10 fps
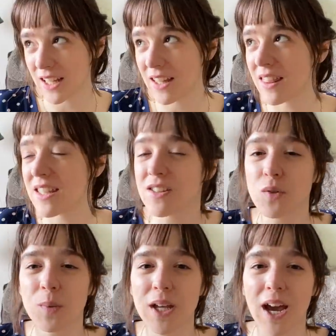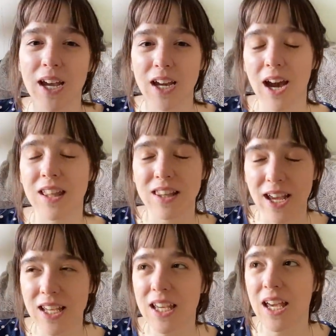this is what I, I
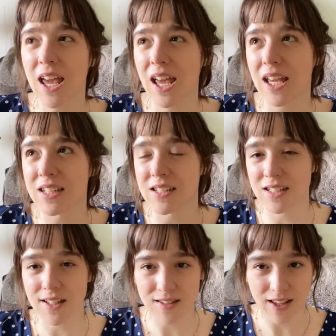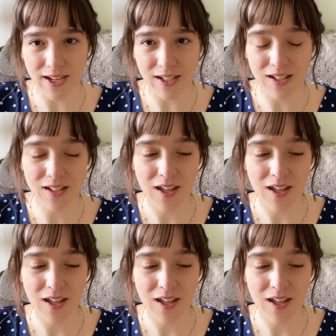like and dislike